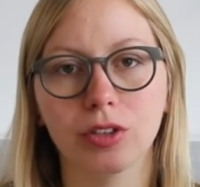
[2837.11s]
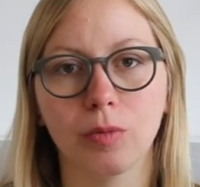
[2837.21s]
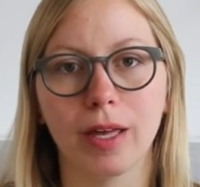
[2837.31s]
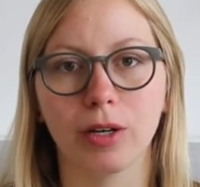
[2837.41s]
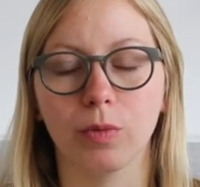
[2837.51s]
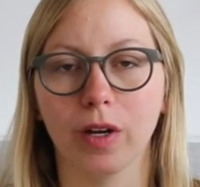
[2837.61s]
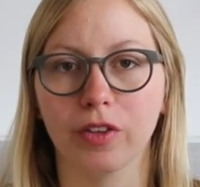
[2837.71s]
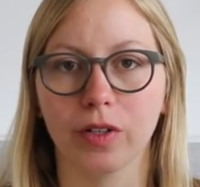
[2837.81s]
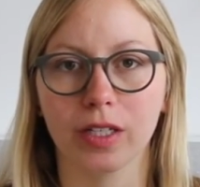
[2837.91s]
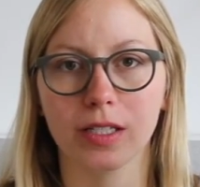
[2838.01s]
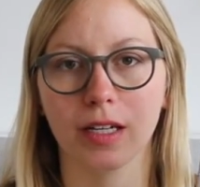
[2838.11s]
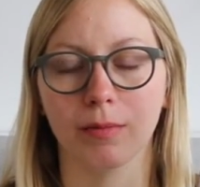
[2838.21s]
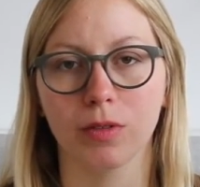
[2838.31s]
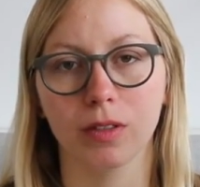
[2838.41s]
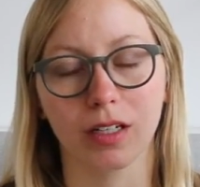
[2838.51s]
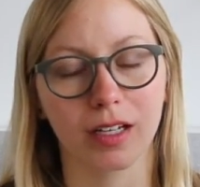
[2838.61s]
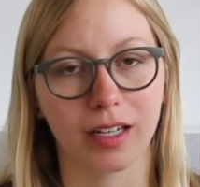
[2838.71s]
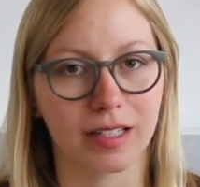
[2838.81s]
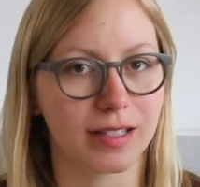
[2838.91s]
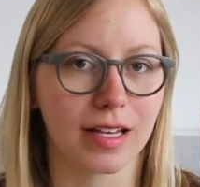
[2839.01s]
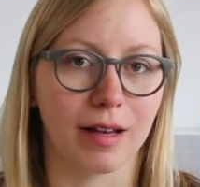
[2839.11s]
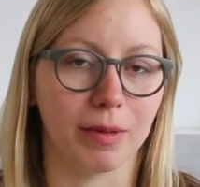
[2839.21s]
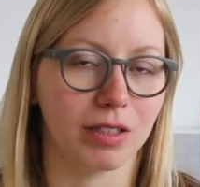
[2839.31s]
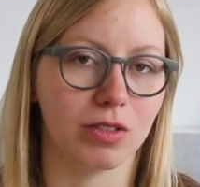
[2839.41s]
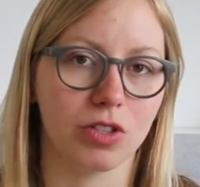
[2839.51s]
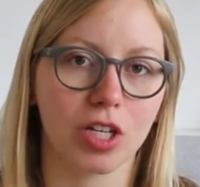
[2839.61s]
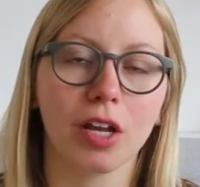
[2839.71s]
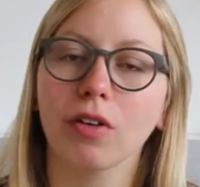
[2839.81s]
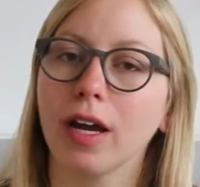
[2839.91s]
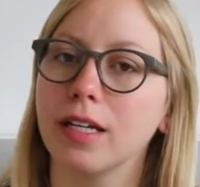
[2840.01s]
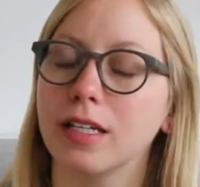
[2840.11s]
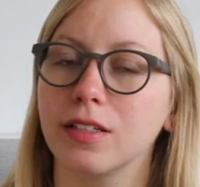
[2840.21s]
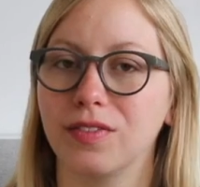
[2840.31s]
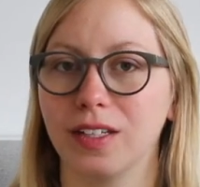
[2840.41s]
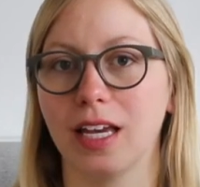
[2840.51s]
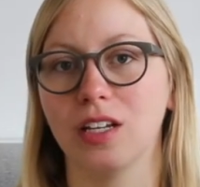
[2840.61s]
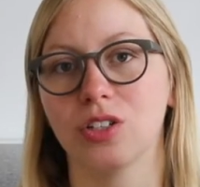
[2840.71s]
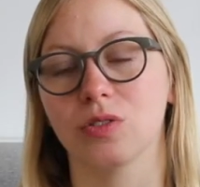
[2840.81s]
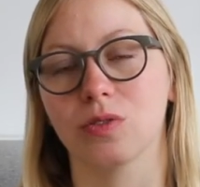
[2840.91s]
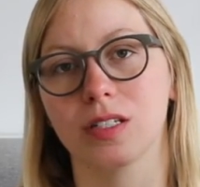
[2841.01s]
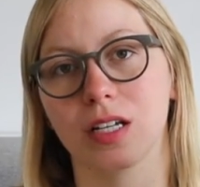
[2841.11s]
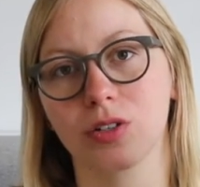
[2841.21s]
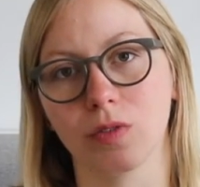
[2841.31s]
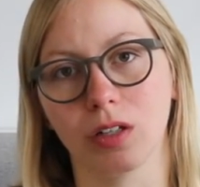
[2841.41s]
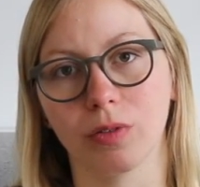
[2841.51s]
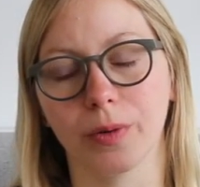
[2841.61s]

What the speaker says: no matter whether it's coming to gender identification or sexual